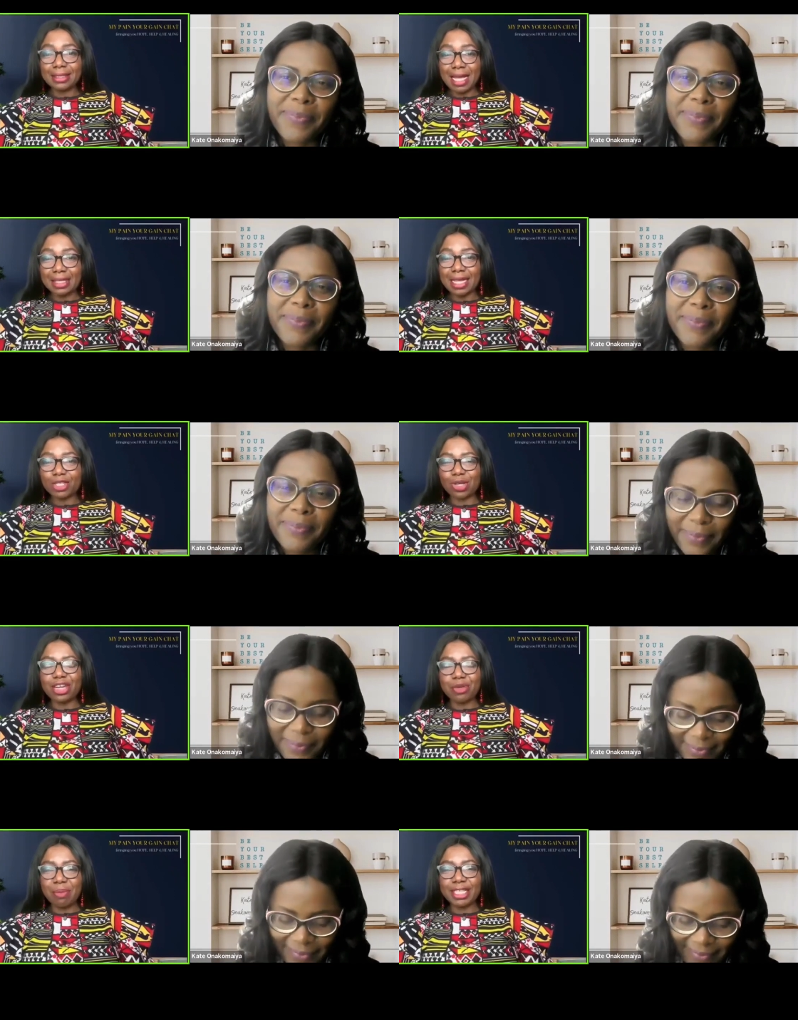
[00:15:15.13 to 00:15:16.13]
Speaker 1: that
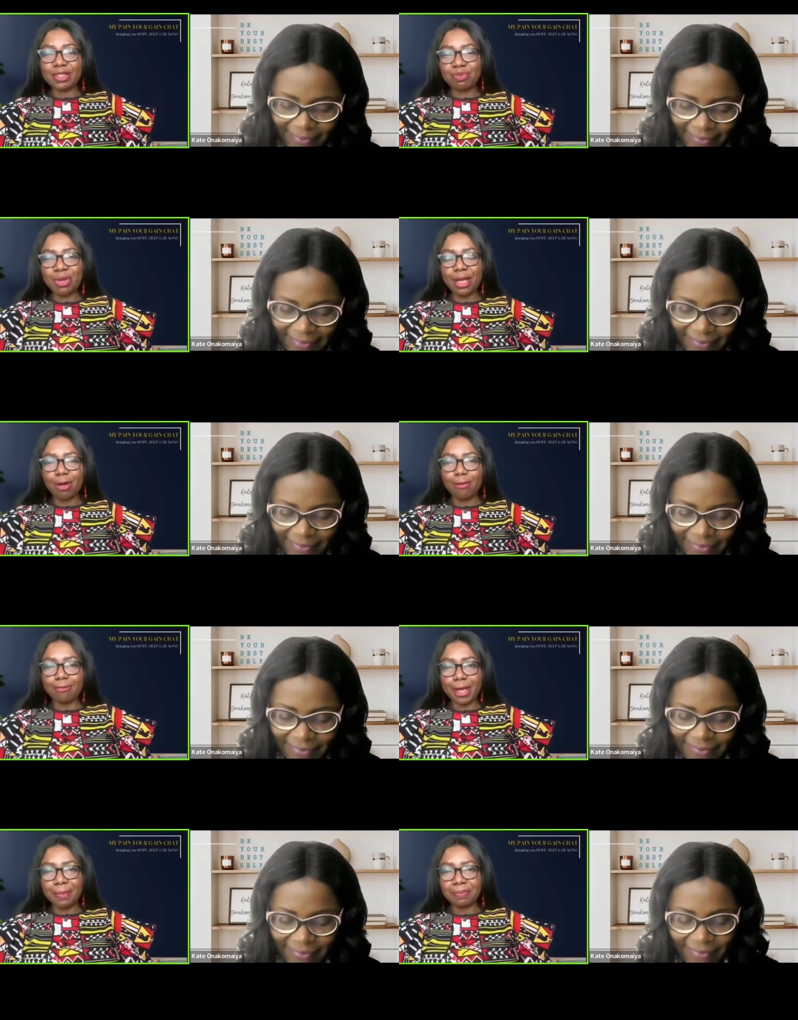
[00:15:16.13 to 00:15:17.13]
actually reminds me of
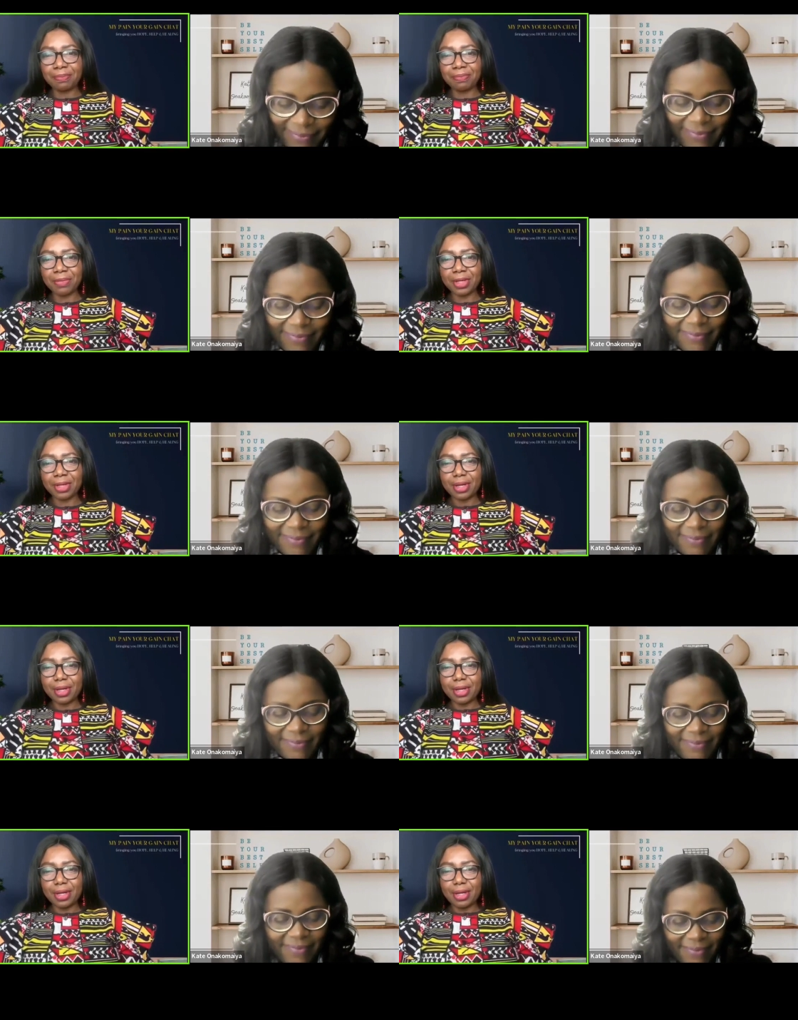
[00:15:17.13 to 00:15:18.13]
um
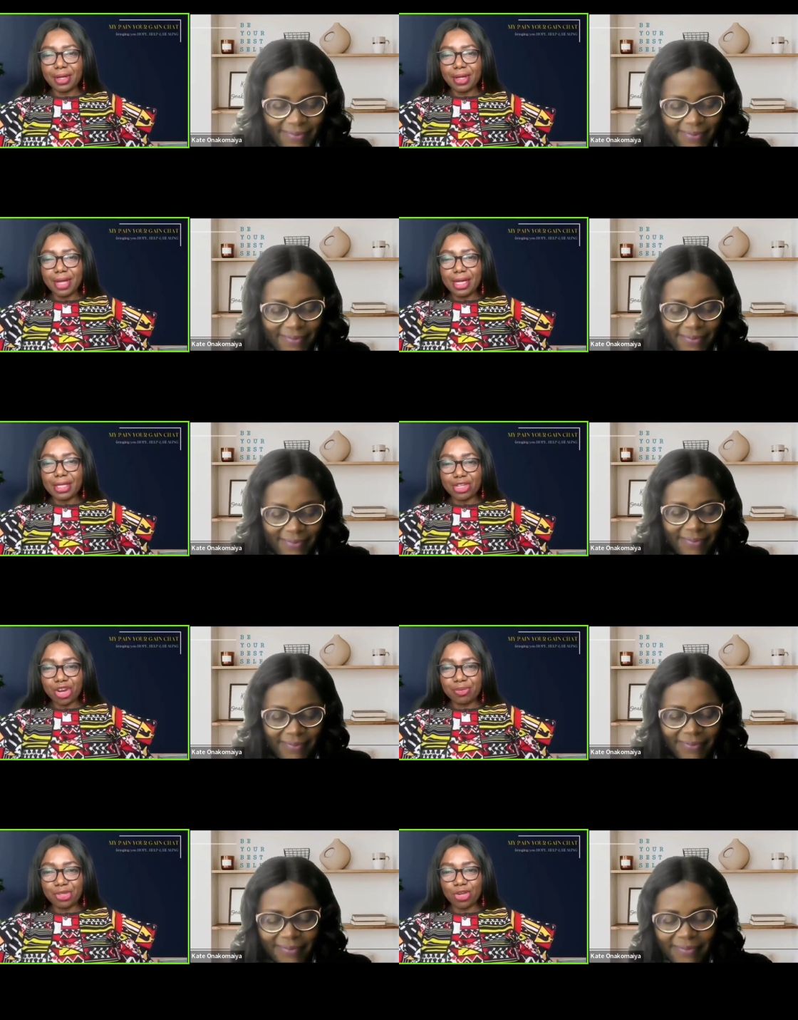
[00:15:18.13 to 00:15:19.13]
a
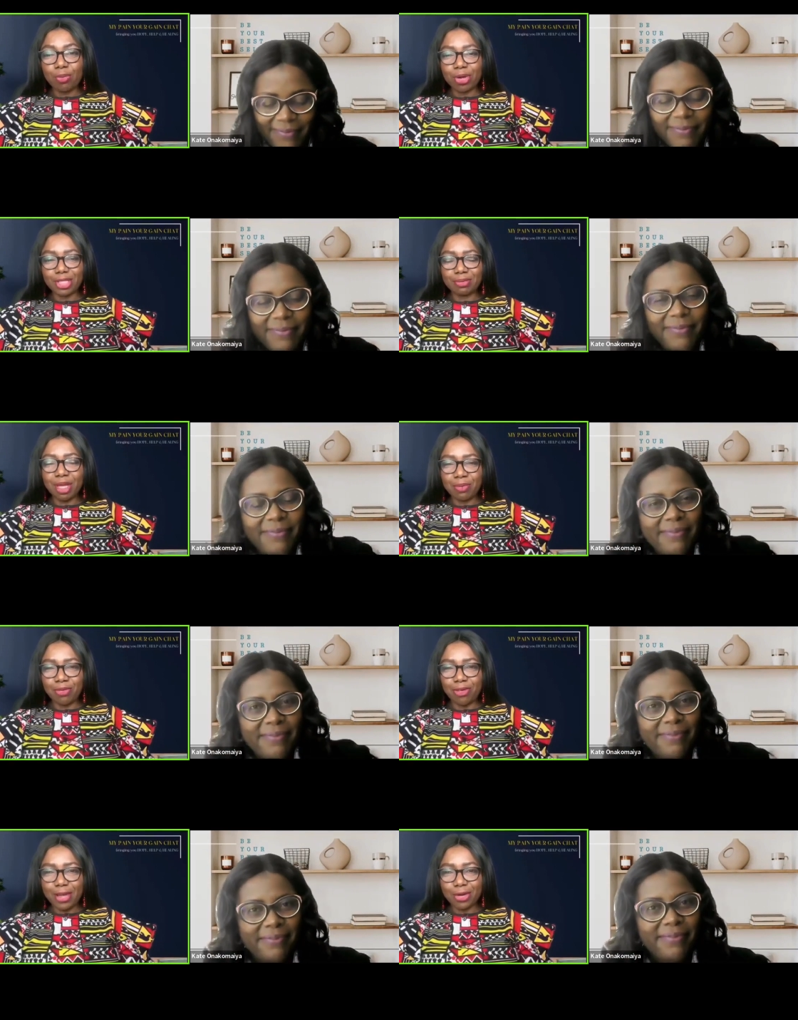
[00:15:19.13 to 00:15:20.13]
scripture, but maybe
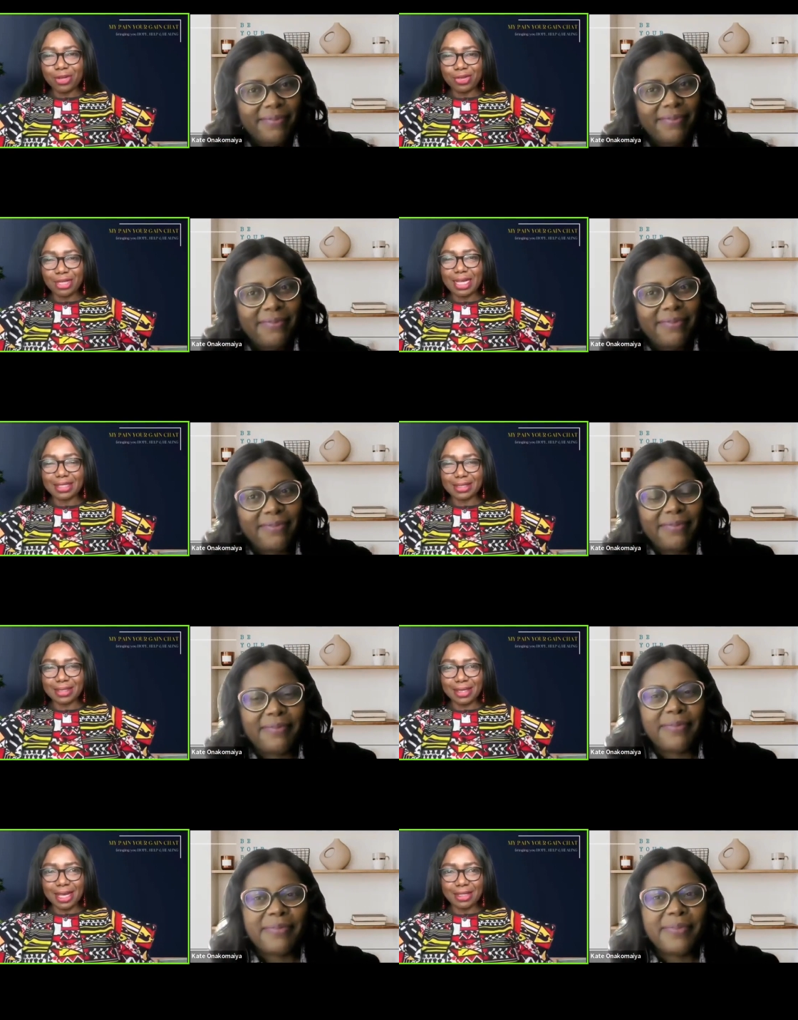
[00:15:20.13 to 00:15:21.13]
before I go into that,
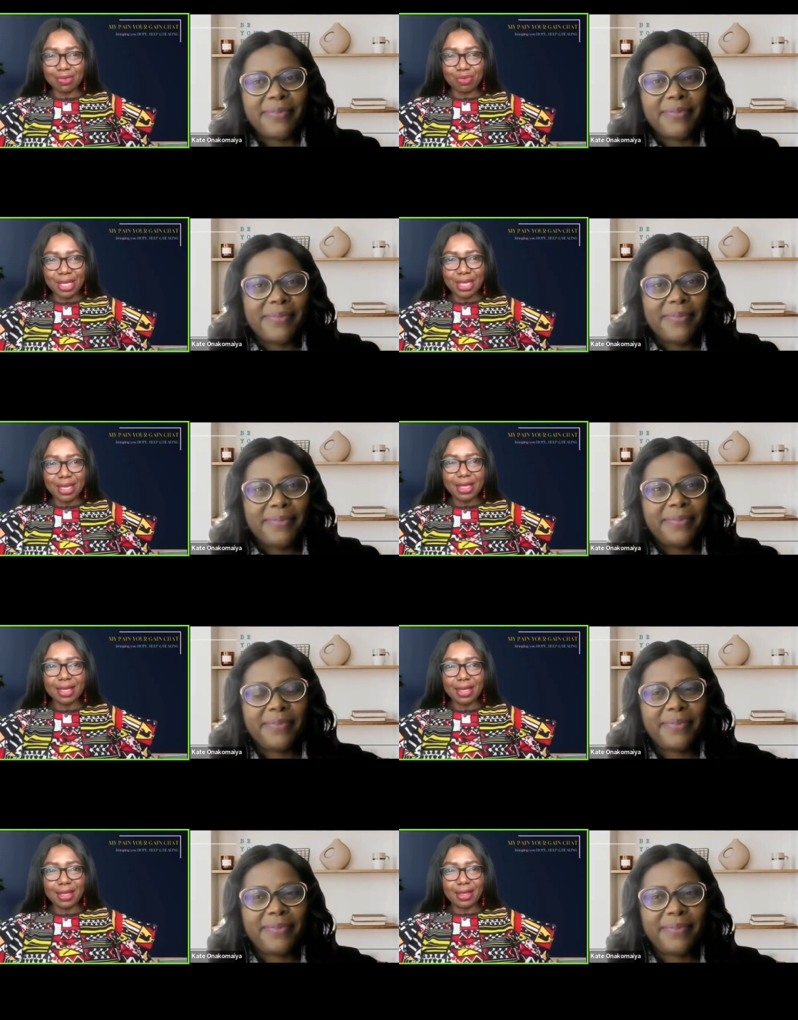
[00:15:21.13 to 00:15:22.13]
let me
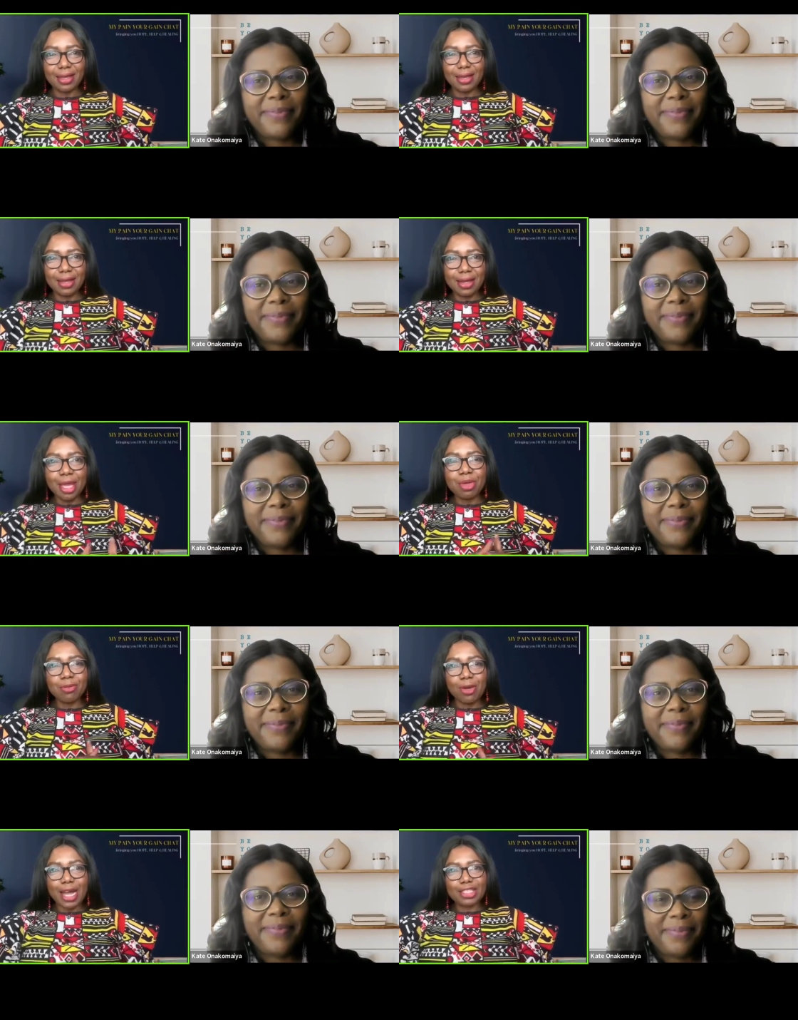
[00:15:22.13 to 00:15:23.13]
let me
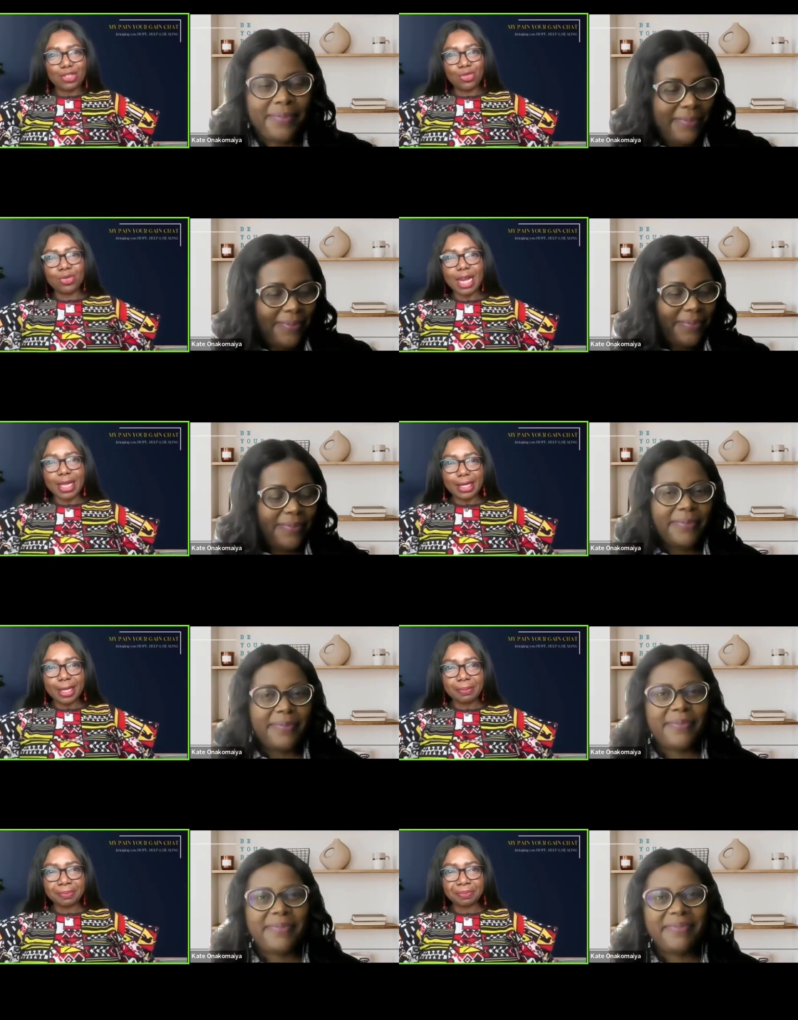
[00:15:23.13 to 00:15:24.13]
even ask you like
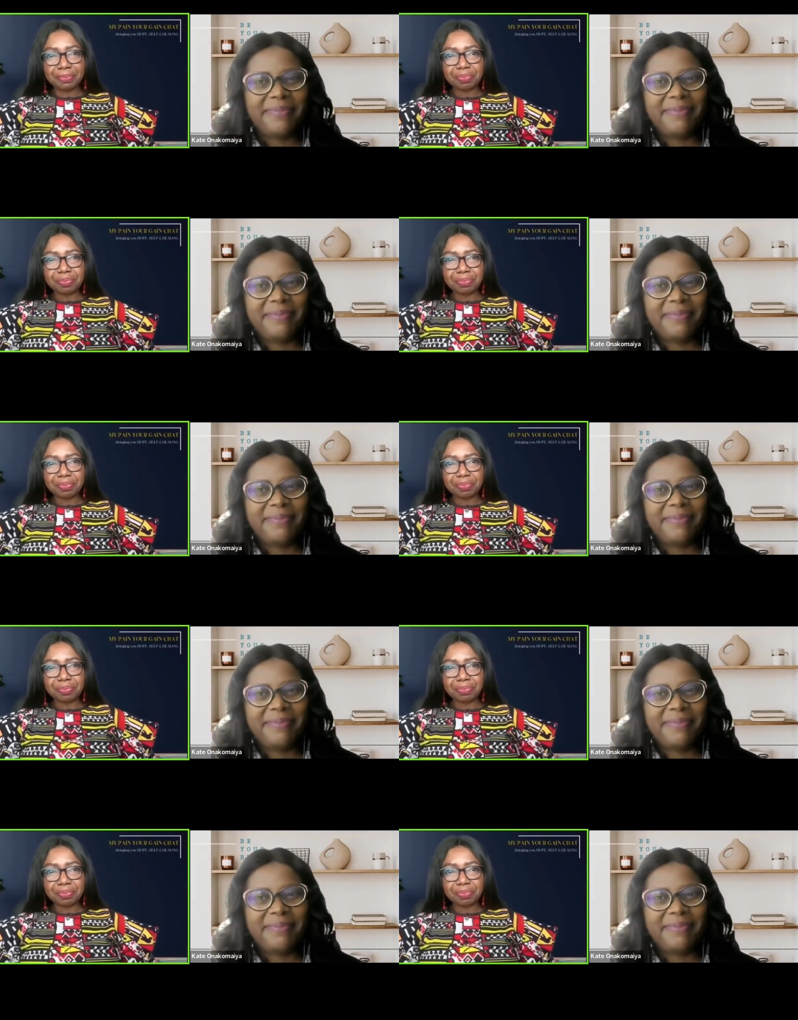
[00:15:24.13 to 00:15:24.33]
um